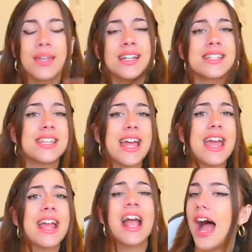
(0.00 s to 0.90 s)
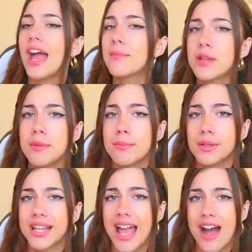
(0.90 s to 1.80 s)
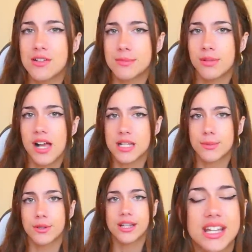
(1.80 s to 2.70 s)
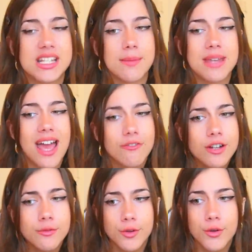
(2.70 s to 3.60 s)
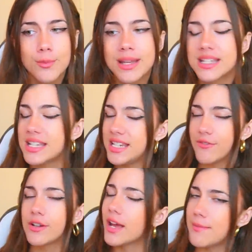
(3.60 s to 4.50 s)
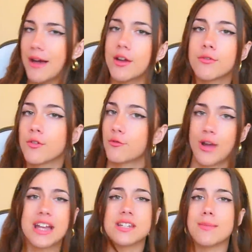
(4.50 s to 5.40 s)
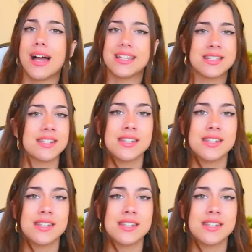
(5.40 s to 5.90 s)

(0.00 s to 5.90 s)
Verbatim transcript: Because today, I'm gonna be building a house in Bloxburg, except every room is a different amount of randomized